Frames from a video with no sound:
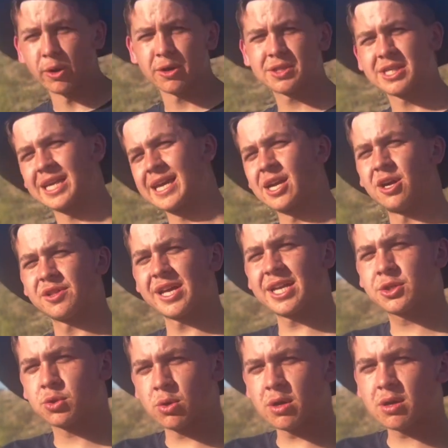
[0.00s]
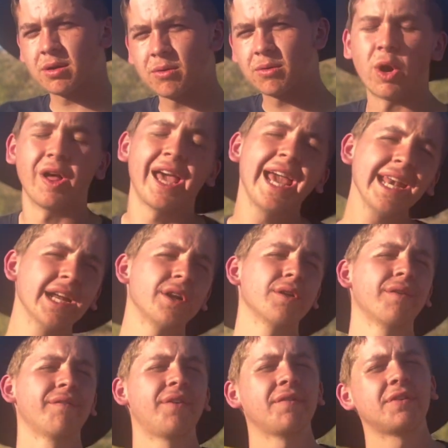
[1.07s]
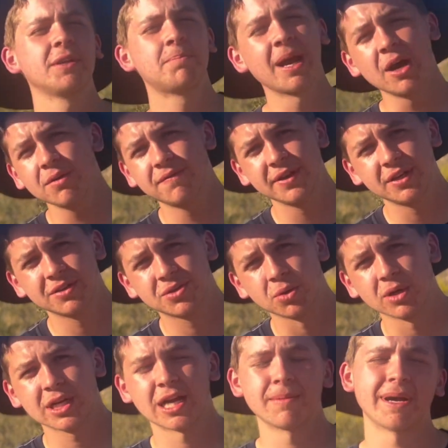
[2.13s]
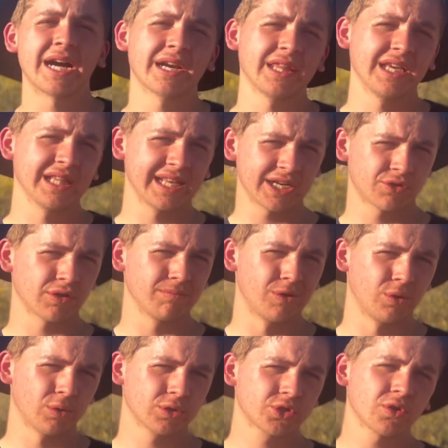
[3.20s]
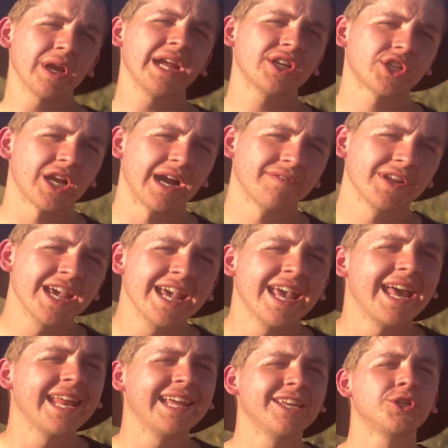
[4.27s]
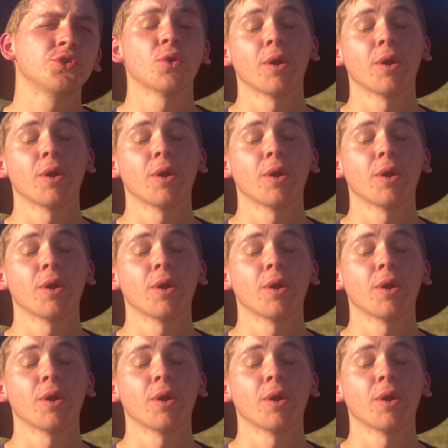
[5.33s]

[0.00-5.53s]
does it get all that torque? Well, 850 pound-feet of torque come out of the electric motor's crankshaft and into